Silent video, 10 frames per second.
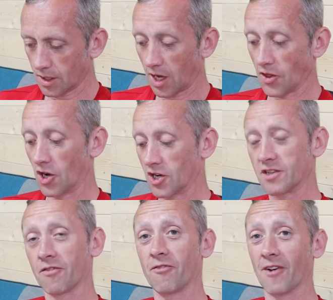And there's
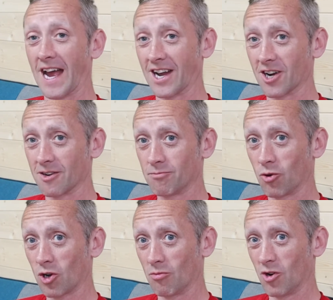the fire
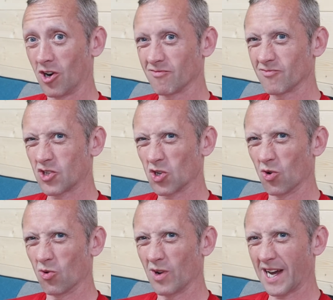Pokemon.
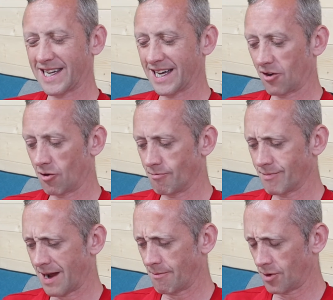So I can't
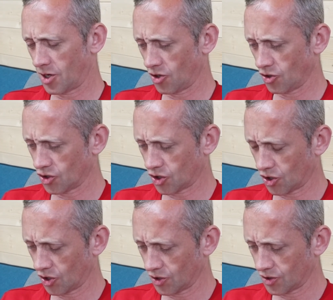remember who's
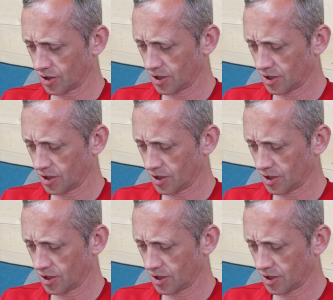good.